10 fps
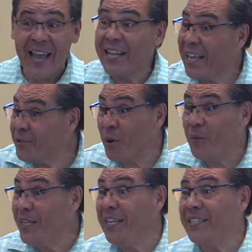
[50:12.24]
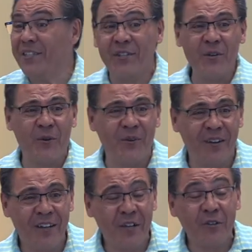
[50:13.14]
And that's what we need to do.
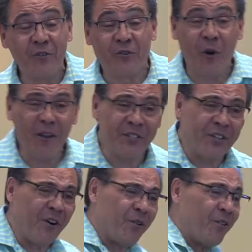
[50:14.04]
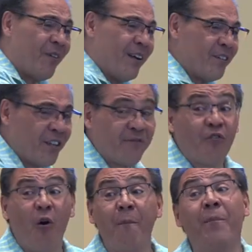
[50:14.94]
Draw a circle around yourself.
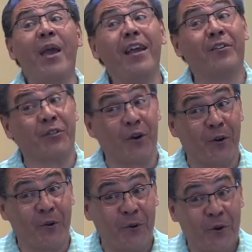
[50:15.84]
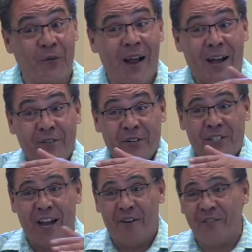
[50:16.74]
Draw a big circle around
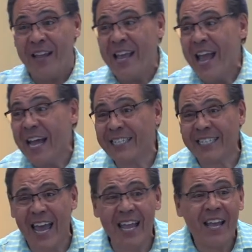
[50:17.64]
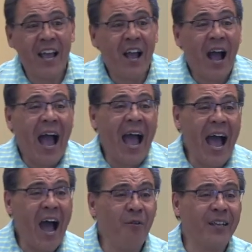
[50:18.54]
yourself and say,
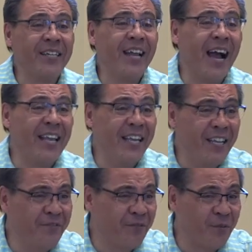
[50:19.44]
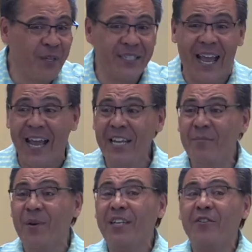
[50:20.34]
how can I influence
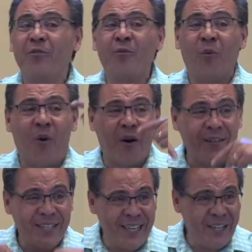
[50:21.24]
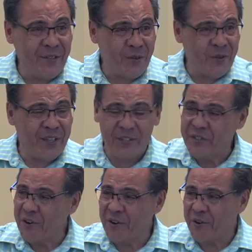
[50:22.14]
anybody who walks into this
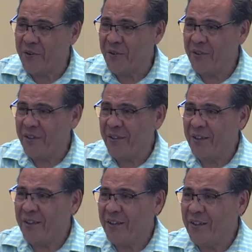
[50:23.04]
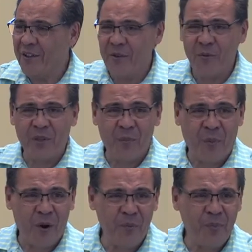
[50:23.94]
circle with a
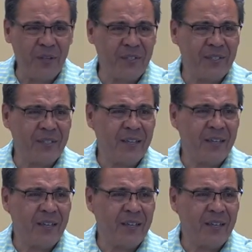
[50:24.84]
purpose,